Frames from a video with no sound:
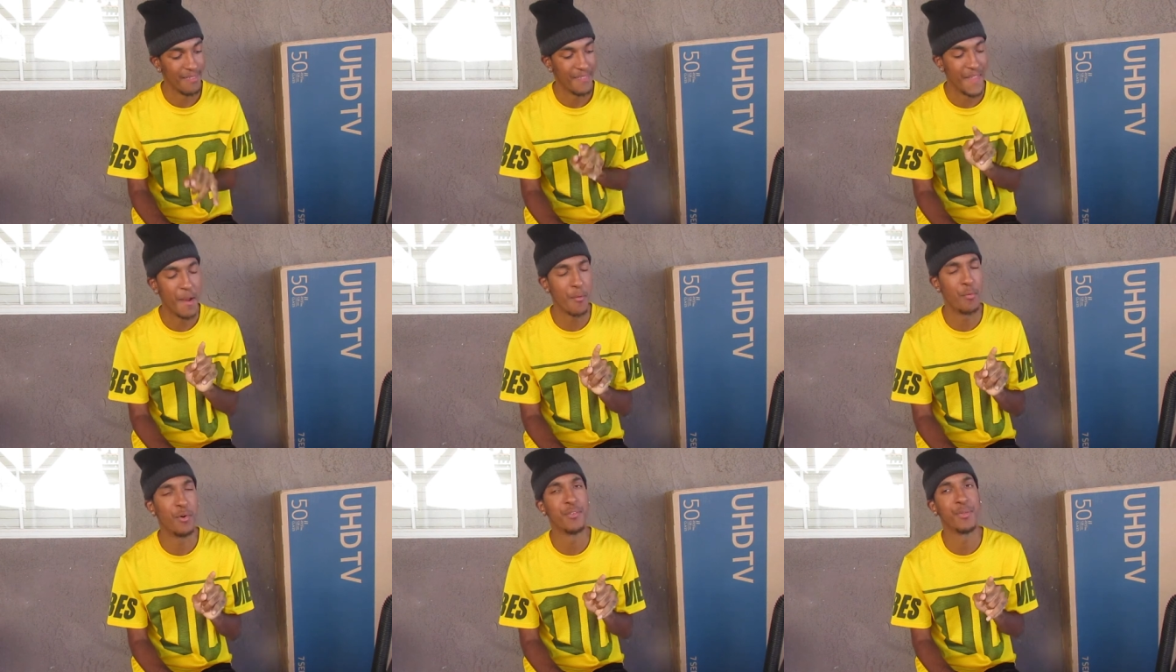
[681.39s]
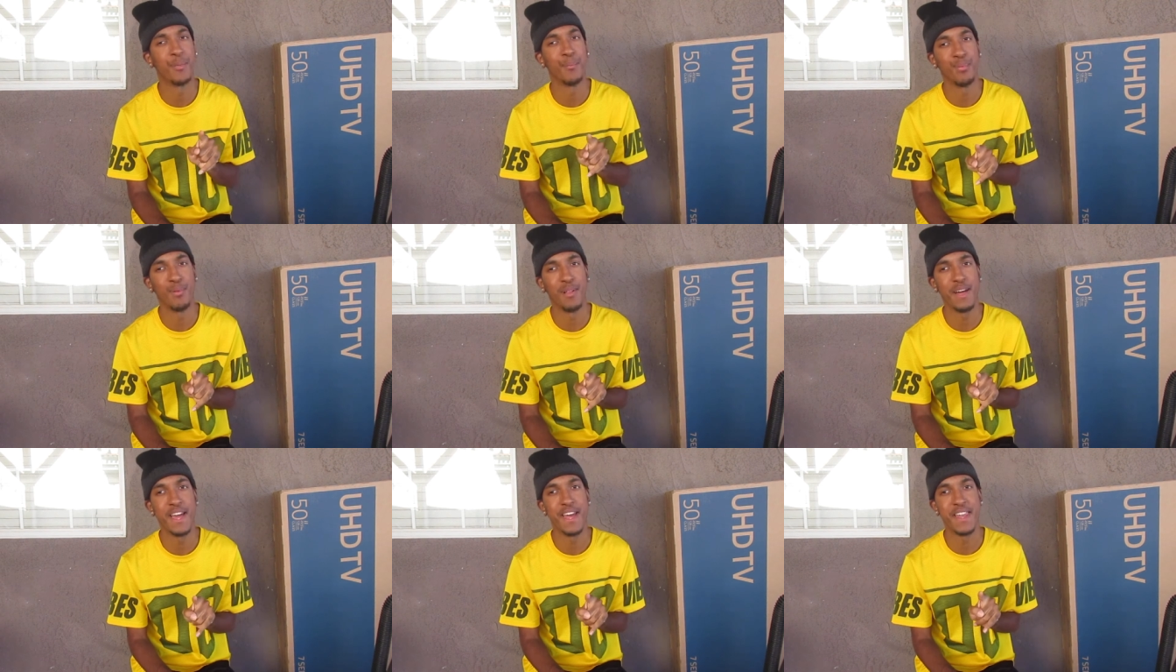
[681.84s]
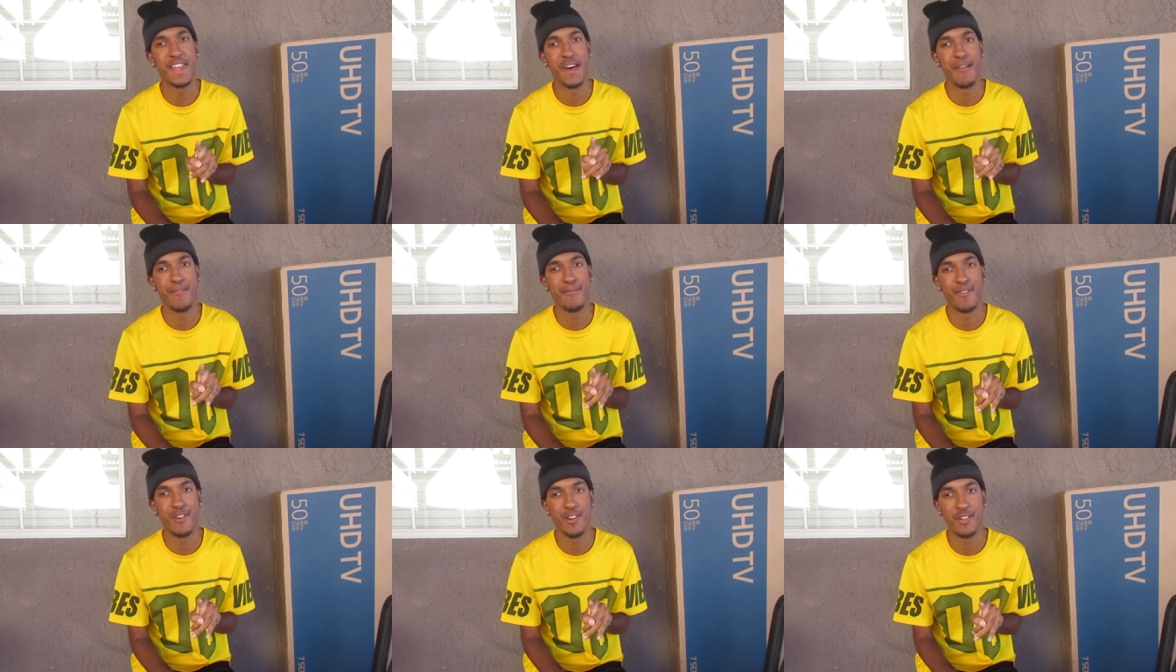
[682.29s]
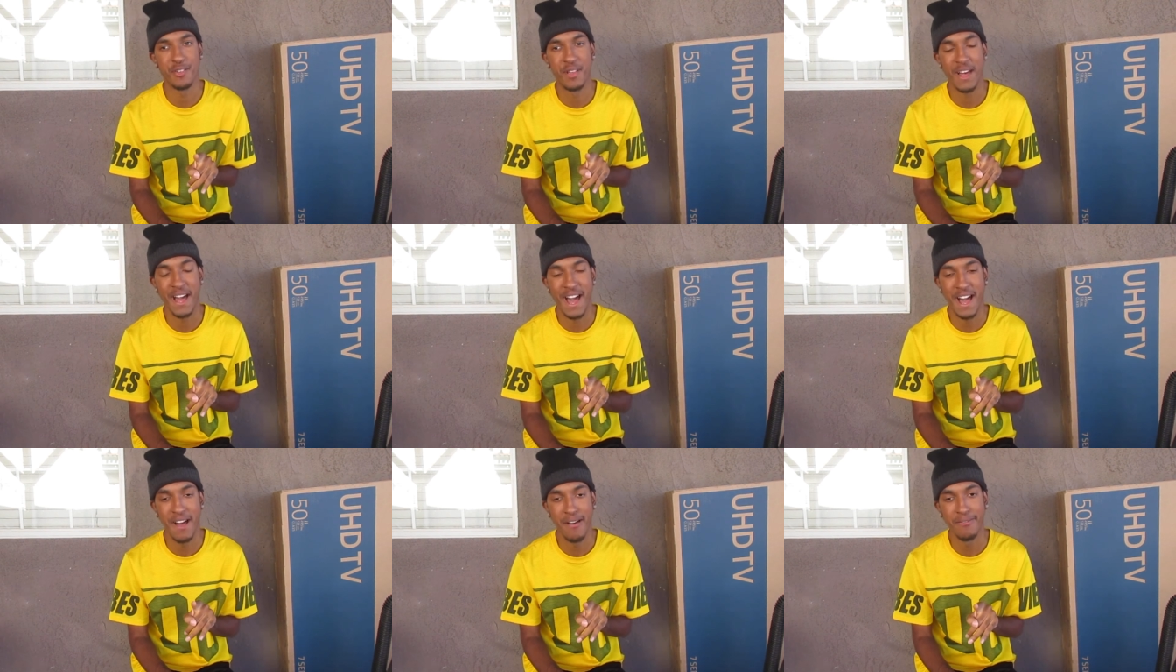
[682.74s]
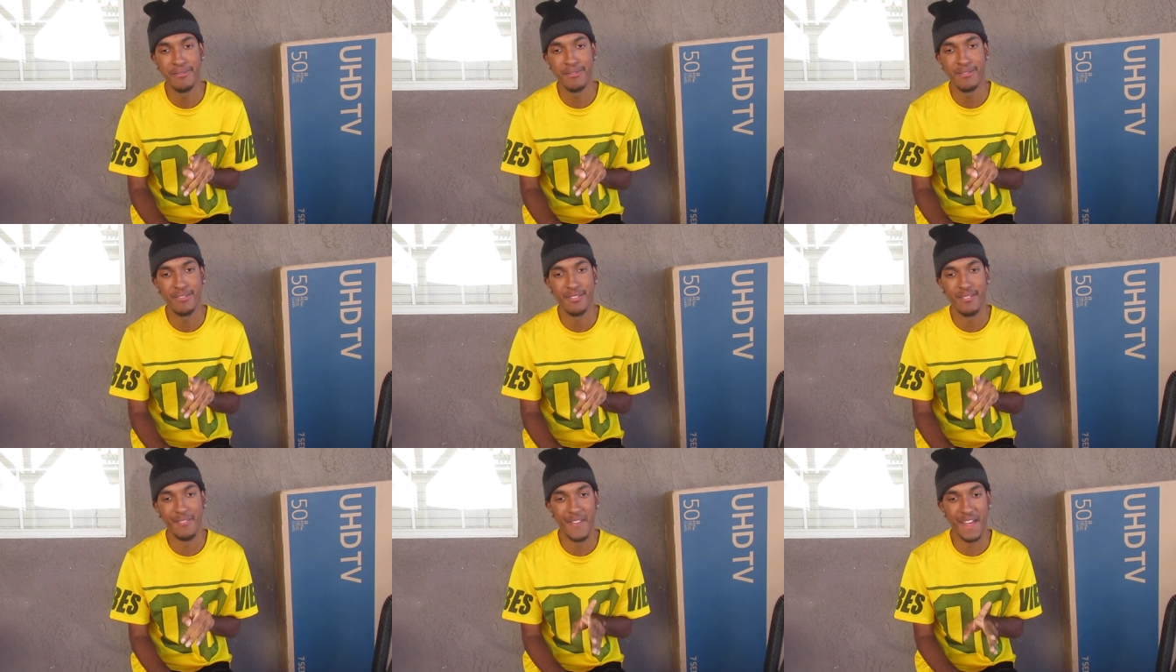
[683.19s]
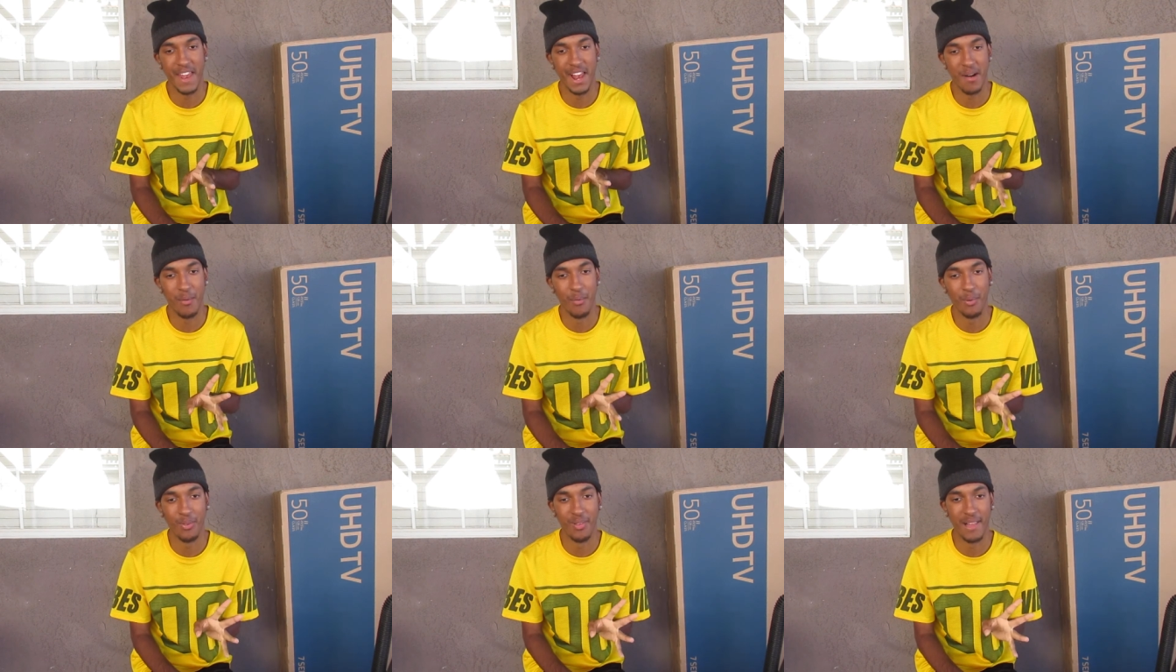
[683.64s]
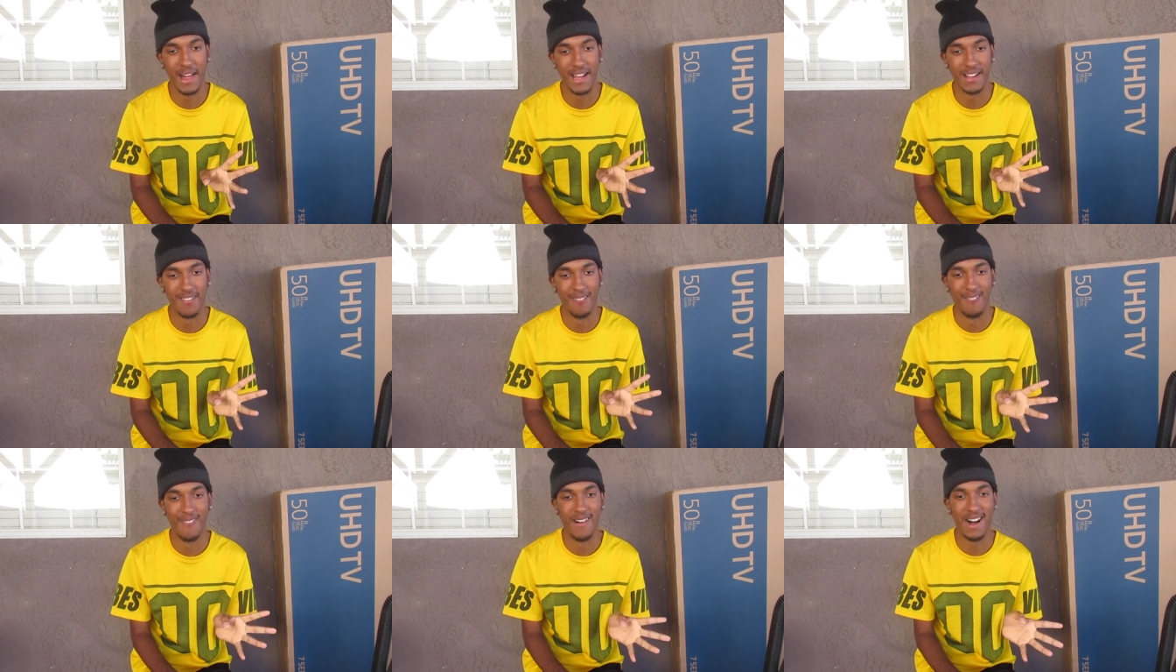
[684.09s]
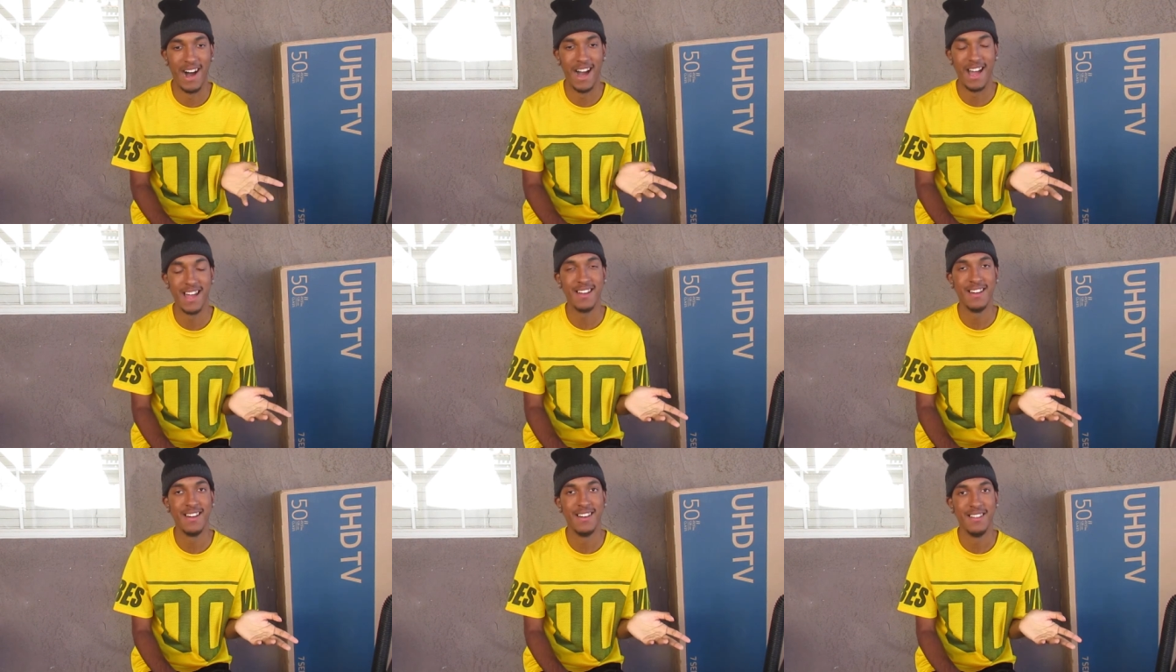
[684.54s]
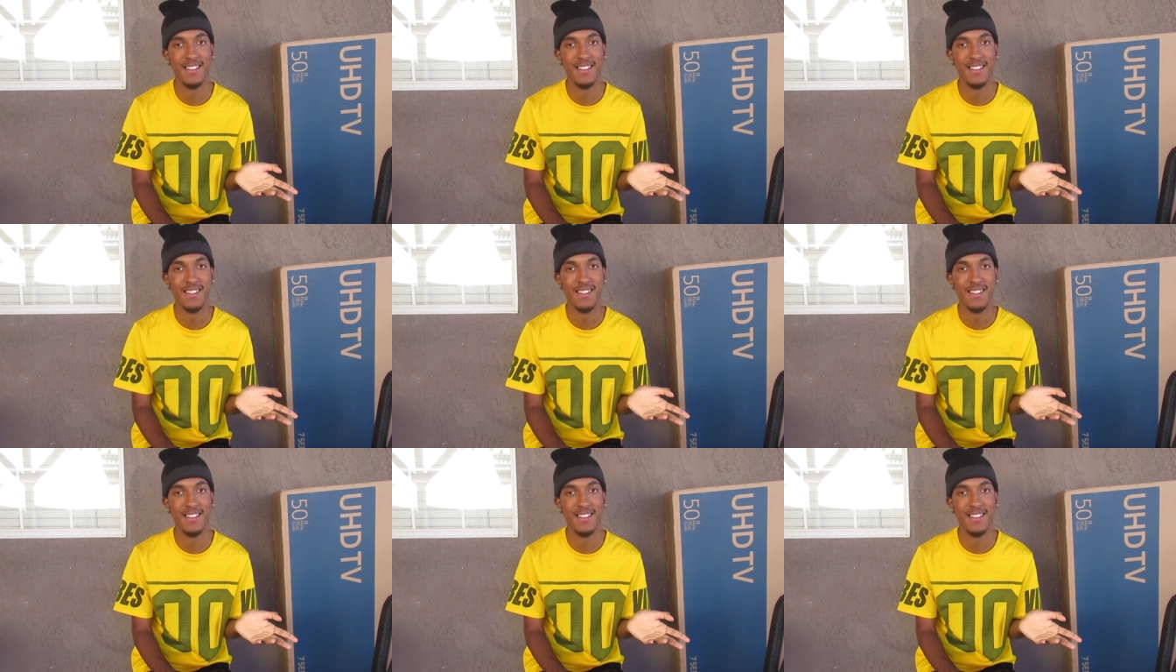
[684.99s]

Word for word: there was a play in that first half that I was like, why?